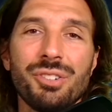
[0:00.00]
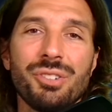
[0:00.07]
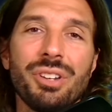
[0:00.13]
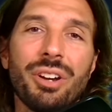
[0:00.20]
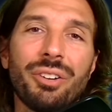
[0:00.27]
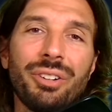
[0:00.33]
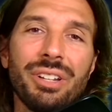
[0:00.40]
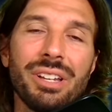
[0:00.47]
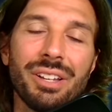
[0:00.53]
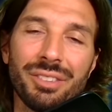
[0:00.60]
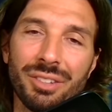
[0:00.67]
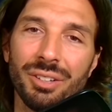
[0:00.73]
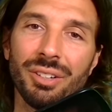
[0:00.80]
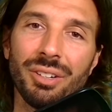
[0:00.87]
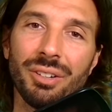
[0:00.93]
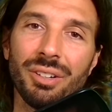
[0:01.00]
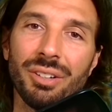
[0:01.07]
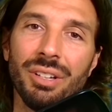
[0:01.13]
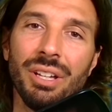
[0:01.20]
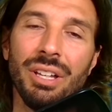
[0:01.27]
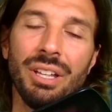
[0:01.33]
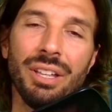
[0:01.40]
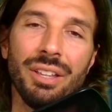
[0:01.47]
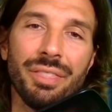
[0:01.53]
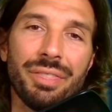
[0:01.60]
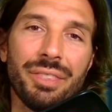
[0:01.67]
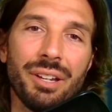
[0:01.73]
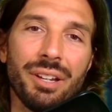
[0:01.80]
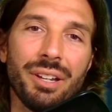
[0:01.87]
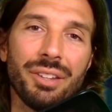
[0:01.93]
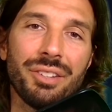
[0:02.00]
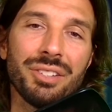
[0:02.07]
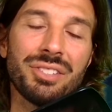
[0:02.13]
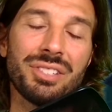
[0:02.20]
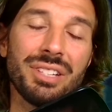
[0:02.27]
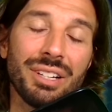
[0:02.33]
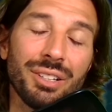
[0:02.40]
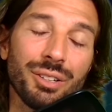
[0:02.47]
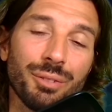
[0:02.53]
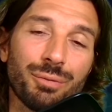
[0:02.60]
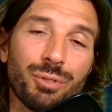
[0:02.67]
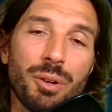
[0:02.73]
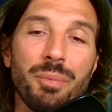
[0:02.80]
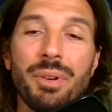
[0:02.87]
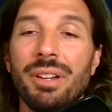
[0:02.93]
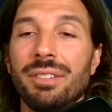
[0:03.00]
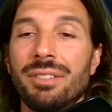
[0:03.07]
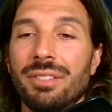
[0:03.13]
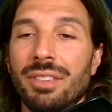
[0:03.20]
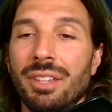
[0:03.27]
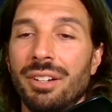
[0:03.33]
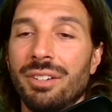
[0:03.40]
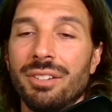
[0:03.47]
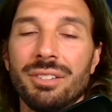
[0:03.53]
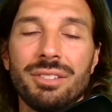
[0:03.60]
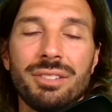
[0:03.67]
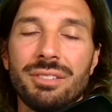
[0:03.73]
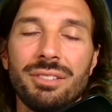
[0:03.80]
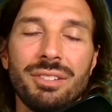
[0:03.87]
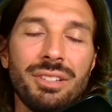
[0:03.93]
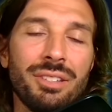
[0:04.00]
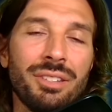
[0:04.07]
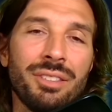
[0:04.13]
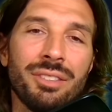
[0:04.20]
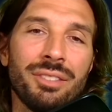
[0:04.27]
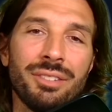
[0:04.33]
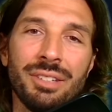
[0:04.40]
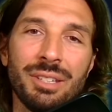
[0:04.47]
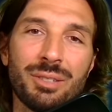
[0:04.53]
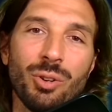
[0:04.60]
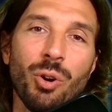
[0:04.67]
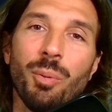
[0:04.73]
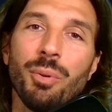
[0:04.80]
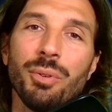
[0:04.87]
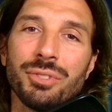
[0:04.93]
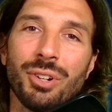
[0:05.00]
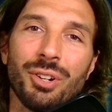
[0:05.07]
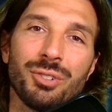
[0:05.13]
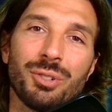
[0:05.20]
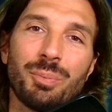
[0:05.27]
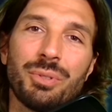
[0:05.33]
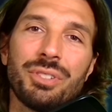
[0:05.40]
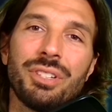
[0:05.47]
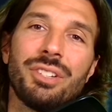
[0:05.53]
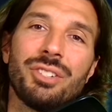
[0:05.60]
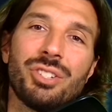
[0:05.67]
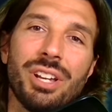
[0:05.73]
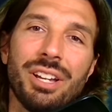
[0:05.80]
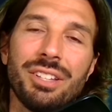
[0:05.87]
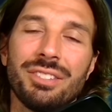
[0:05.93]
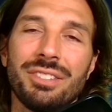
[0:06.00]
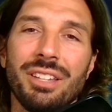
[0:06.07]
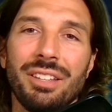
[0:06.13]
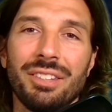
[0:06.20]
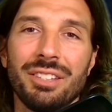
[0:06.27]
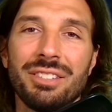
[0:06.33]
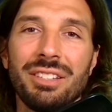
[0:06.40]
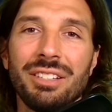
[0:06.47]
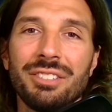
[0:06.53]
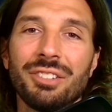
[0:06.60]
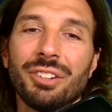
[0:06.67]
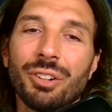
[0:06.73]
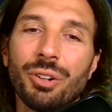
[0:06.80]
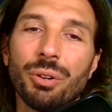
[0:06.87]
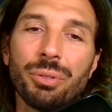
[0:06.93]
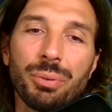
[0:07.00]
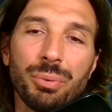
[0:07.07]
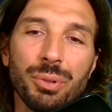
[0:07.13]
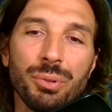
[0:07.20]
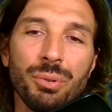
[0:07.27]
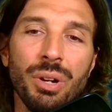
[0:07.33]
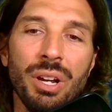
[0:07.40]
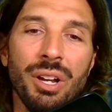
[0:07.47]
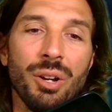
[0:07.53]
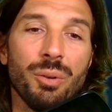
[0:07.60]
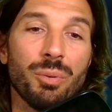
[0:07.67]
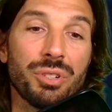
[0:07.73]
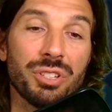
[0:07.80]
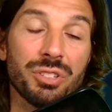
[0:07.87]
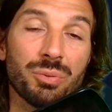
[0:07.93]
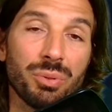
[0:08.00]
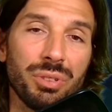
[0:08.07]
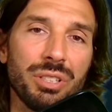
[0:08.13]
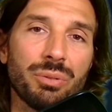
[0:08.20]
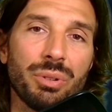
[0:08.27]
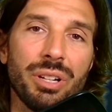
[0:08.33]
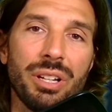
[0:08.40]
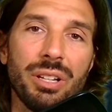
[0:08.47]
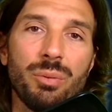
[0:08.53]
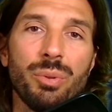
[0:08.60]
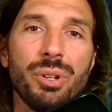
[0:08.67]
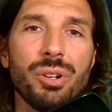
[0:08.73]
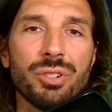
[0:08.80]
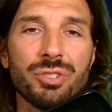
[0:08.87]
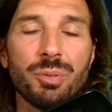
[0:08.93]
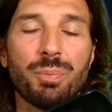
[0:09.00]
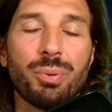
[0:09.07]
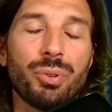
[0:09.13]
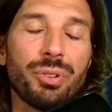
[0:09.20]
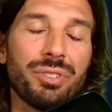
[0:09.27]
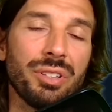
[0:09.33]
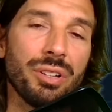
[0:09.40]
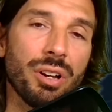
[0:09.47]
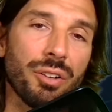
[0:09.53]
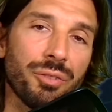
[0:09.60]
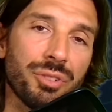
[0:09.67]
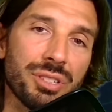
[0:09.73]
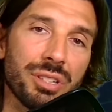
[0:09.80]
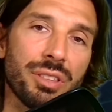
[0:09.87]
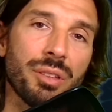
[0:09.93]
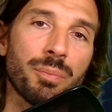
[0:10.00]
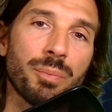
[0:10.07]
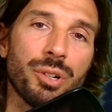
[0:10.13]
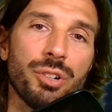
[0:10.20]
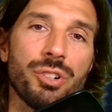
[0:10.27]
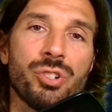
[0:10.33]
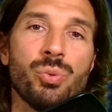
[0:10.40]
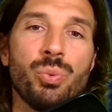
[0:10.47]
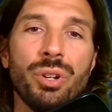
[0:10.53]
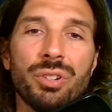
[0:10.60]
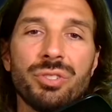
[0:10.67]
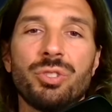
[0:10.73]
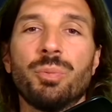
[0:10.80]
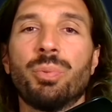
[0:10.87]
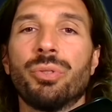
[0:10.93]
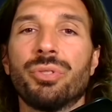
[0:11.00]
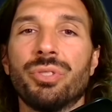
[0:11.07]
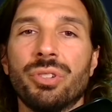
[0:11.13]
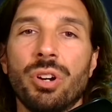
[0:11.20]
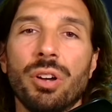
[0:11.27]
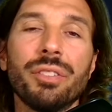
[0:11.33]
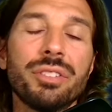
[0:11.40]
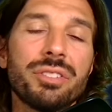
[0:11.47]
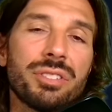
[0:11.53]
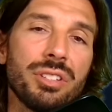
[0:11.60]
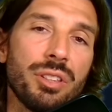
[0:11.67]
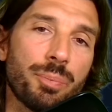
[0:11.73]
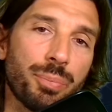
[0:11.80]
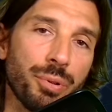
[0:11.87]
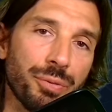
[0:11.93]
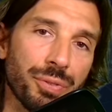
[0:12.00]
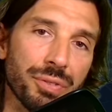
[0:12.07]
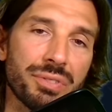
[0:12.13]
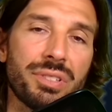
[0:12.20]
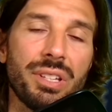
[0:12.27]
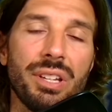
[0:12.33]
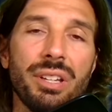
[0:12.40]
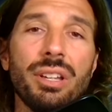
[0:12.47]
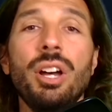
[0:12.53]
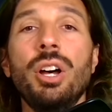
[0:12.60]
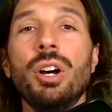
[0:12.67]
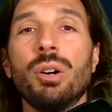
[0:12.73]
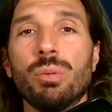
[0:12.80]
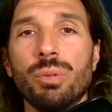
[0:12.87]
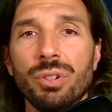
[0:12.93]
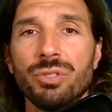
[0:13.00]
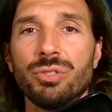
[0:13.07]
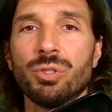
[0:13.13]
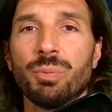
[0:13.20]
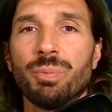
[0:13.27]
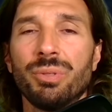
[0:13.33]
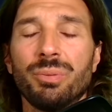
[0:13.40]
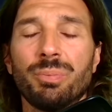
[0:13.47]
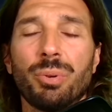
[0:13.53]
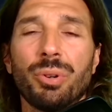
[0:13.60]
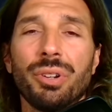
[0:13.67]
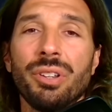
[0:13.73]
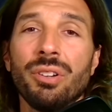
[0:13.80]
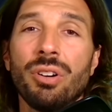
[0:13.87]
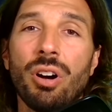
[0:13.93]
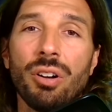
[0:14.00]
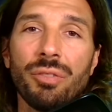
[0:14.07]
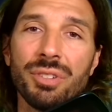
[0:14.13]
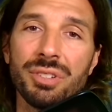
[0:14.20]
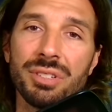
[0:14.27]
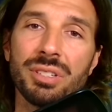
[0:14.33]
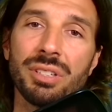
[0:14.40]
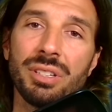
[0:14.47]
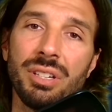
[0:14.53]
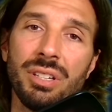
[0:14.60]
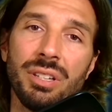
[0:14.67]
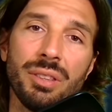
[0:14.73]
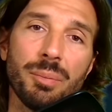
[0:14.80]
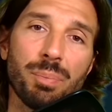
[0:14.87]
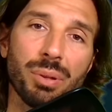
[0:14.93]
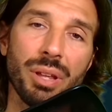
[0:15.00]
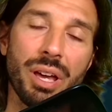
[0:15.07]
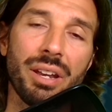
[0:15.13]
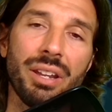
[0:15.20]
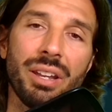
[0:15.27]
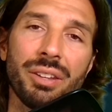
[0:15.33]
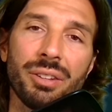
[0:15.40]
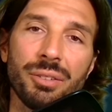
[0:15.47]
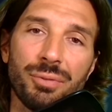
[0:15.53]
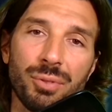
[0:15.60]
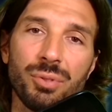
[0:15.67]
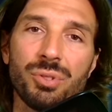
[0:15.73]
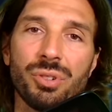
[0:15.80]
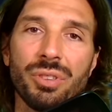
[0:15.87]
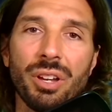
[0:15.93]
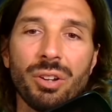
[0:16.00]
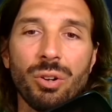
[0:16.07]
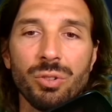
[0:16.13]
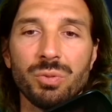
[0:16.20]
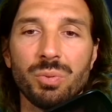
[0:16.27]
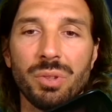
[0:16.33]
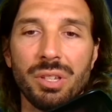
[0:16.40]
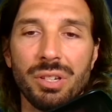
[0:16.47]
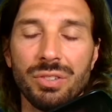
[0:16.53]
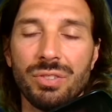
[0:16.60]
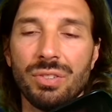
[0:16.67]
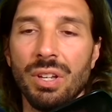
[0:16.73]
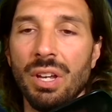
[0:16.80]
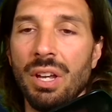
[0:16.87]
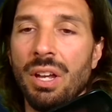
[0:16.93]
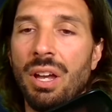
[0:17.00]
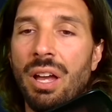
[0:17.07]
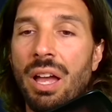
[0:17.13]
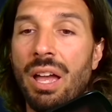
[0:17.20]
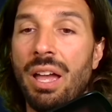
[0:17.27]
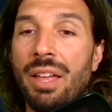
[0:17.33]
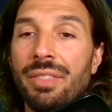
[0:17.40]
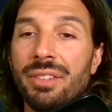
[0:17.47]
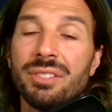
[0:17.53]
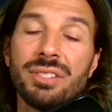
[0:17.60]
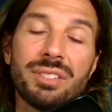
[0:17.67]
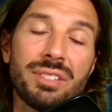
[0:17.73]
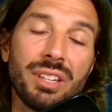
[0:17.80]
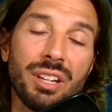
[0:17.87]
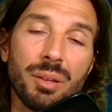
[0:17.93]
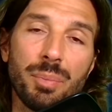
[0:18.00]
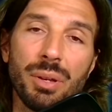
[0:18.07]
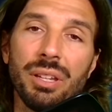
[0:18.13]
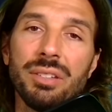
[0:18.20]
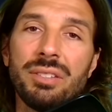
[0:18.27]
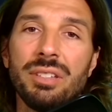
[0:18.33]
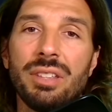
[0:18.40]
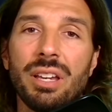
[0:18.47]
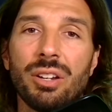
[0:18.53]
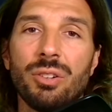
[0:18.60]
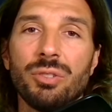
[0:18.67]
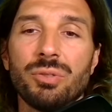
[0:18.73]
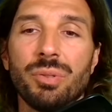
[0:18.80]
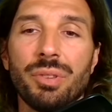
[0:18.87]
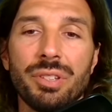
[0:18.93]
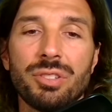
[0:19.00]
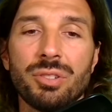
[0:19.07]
You got already got the uh, the single from it. There is it's almost 100% chance that this thing's going to go through, which is really great. We are supporting obviously the merge. We are supporting obviously the proof of stake. We are supporting obviously the planet and the future that goes with it and the sustainability that goes with it.